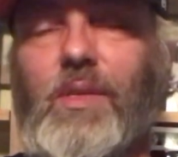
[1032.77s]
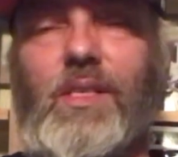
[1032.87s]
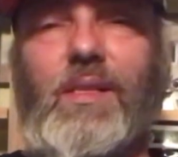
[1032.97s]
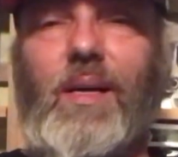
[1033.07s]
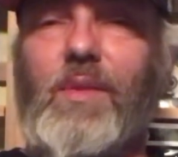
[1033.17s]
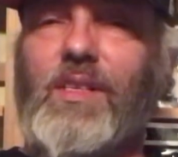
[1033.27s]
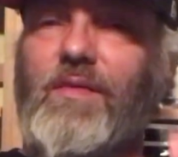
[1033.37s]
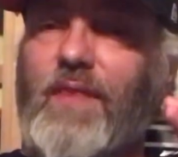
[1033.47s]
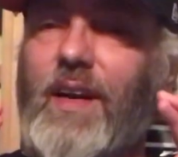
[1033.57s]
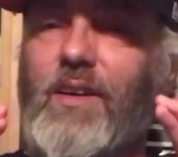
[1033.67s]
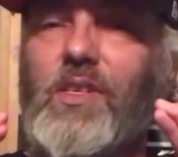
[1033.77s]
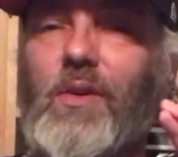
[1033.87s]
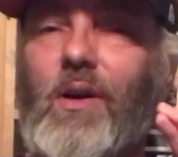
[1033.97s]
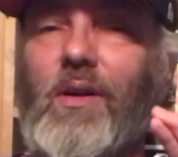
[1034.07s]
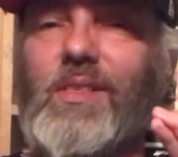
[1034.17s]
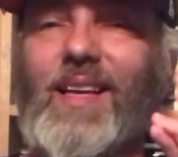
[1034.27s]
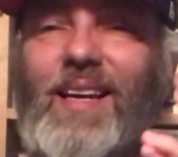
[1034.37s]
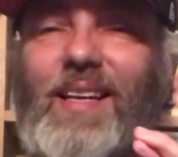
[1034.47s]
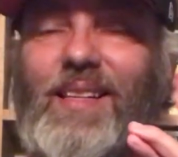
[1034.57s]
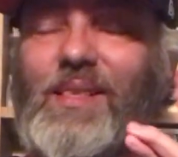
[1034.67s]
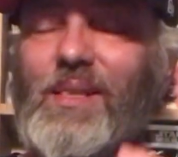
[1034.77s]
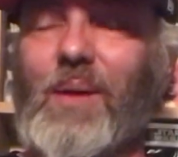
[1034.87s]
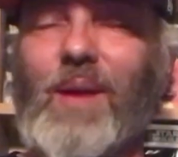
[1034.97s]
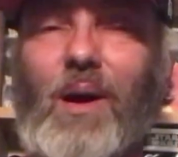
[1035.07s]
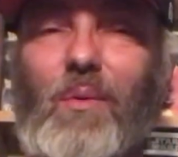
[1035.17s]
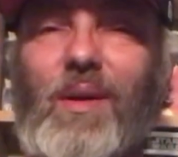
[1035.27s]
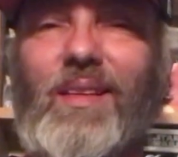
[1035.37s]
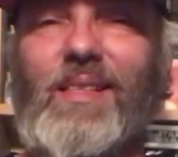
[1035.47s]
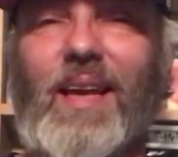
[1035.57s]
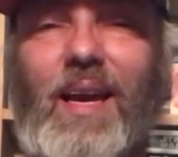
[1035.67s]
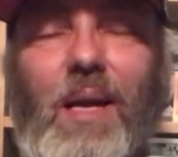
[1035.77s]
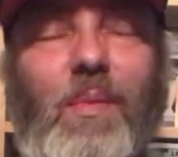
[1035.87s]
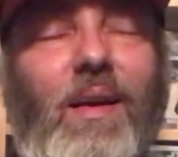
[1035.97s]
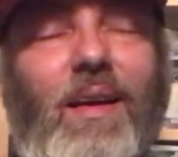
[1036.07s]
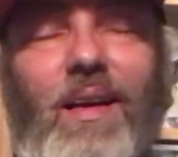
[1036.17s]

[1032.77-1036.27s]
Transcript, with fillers: I'm just fingers crossed they can somehow win this game.